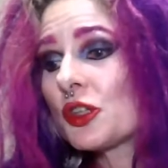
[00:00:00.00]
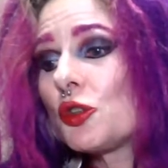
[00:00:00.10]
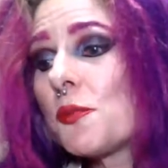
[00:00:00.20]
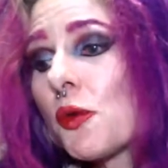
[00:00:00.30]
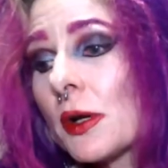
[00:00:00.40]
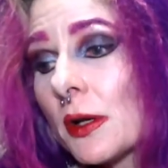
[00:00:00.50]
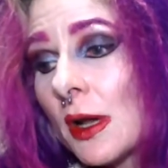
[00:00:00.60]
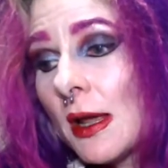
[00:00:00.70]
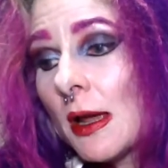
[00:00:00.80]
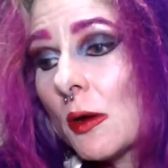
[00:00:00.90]
you put
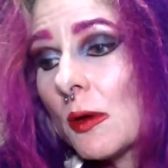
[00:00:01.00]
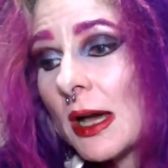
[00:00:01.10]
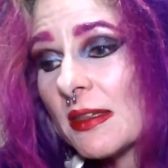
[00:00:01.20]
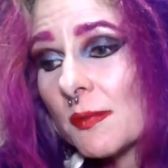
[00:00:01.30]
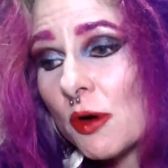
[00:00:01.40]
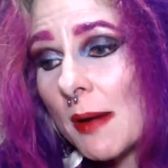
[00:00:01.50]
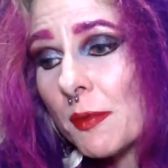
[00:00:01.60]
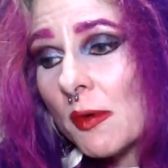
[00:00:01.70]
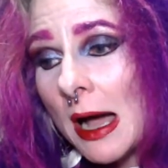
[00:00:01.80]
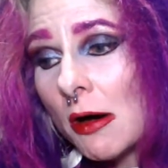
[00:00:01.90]

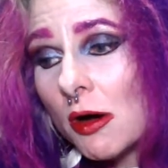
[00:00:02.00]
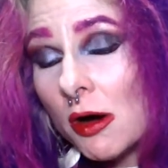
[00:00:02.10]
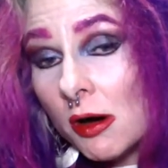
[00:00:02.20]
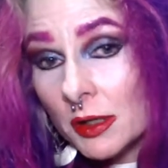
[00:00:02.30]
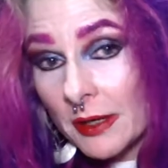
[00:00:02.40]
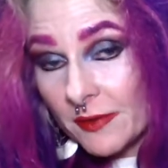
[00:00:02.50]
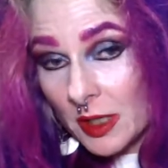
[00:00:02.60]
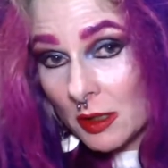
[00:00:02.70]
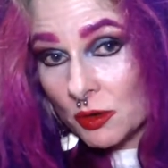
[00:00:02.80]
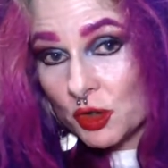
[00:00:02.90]
isopropyl alcohol enough to
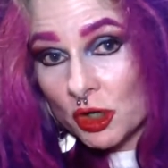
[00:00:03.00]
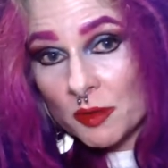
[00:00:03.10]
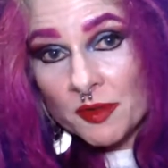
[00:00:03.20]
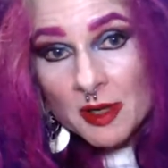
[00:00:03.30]
kill germs,